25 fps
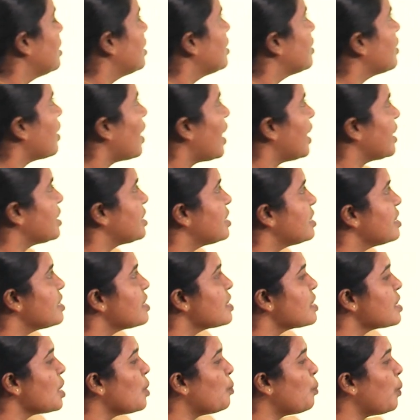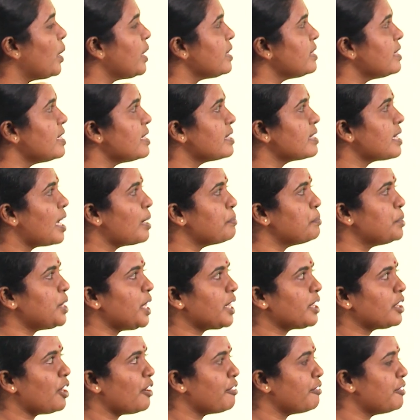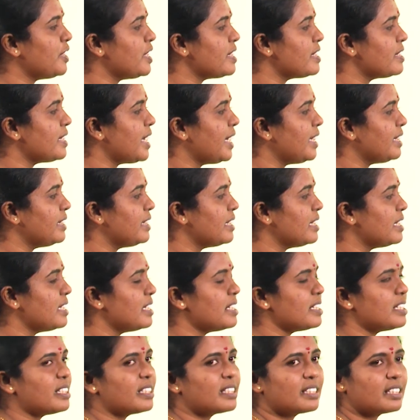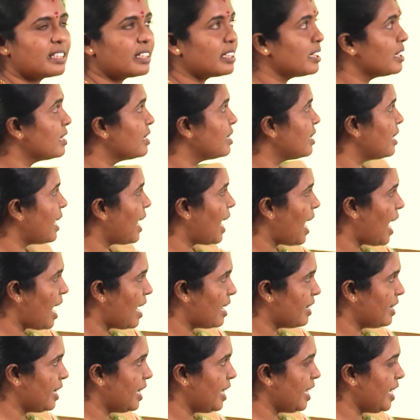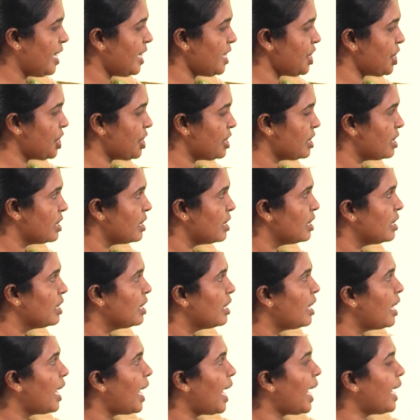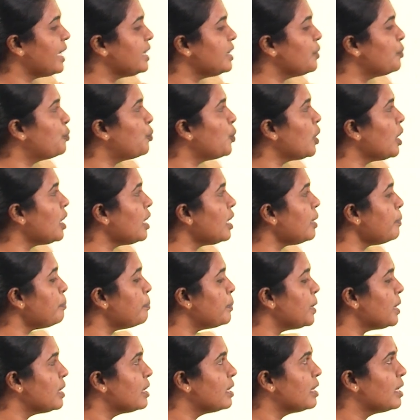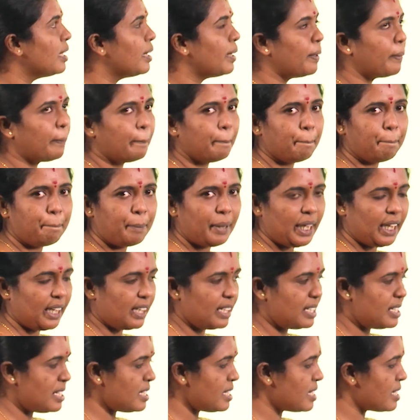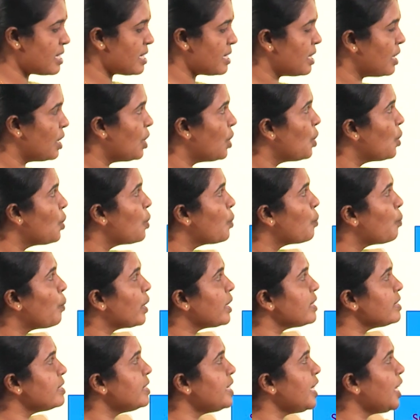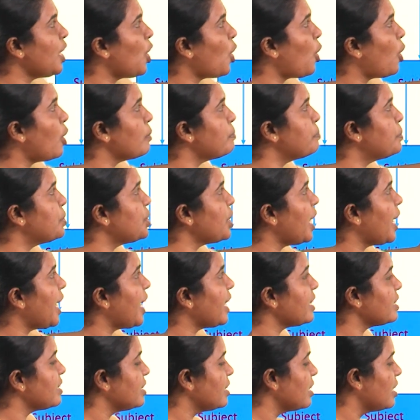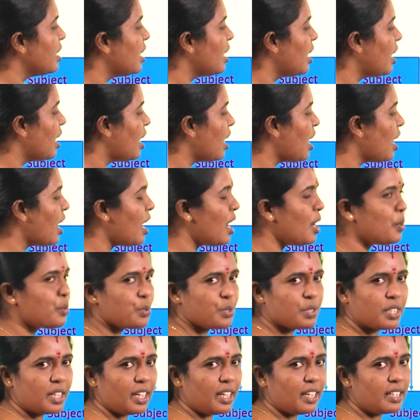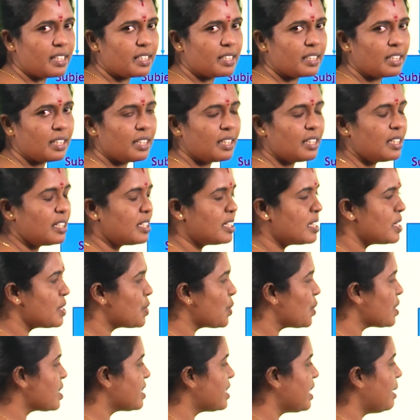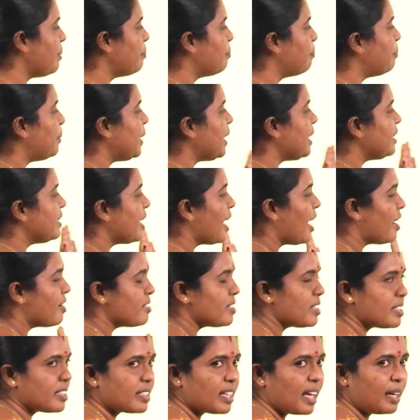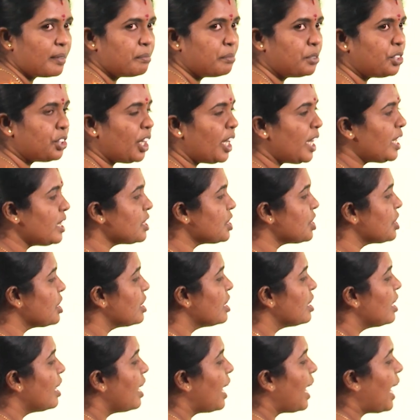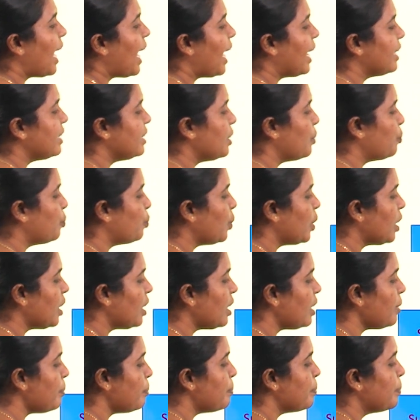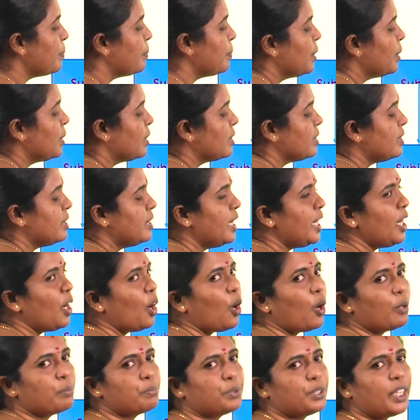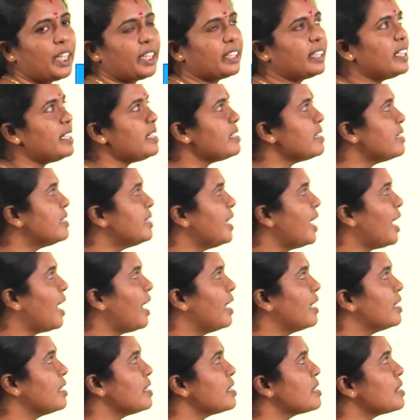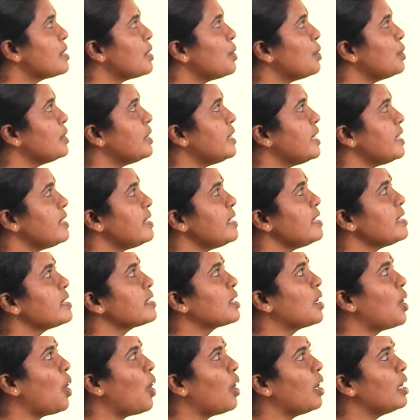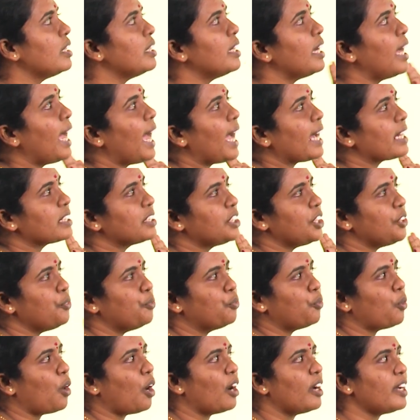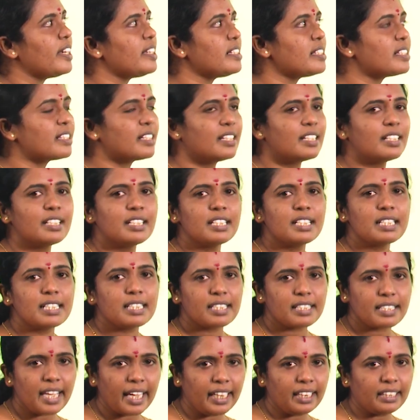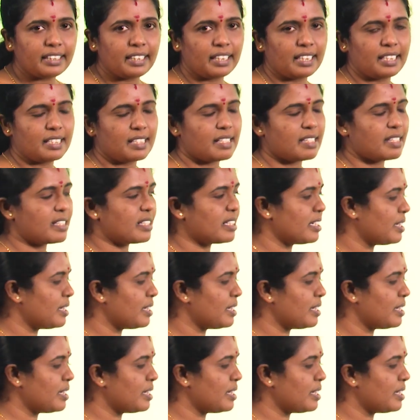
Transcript: Right. So what is the subject of this sentence? Harish. And the verb builds. What is the object? Houses. So simply there is a subject and the verb, the object is there. So this is called active voice sentence.